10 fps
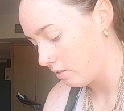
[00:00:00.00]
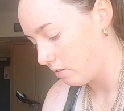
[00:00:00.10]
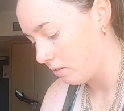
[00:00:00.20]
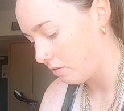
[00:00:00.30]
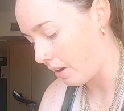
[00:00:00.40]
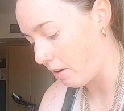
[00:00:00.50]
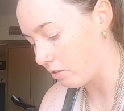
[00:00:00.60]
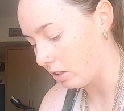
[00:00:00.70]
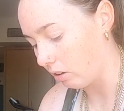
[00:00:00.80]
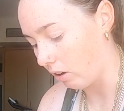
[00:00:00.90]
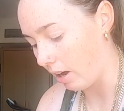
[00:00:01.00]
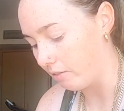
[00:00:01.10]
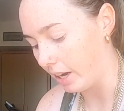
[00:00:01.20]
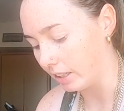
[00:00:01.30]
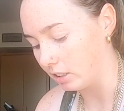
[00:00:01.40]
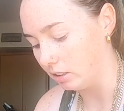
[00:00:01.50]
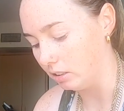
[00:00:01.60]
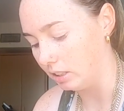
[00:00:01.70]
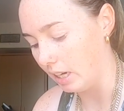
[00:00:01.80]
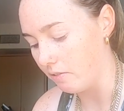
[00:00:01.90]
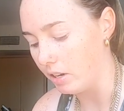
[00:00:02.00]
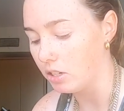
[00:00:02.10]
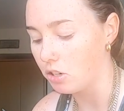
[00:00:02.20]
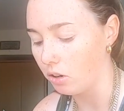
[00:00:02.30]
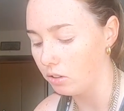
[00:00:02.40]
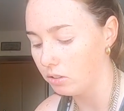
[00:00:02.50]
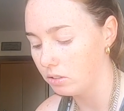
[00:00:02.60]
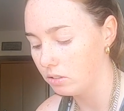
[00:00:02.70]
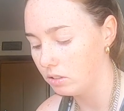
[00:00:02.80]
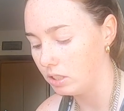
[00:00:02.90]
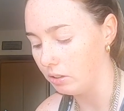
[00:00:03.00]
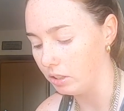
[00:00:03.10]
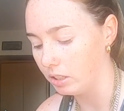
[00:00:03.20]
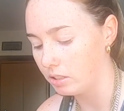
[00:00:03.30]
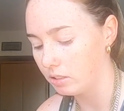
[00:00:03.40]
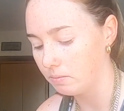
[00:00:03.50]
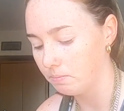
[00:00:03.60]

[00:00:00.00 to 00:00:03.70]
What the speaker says: Favourite live action TV show series?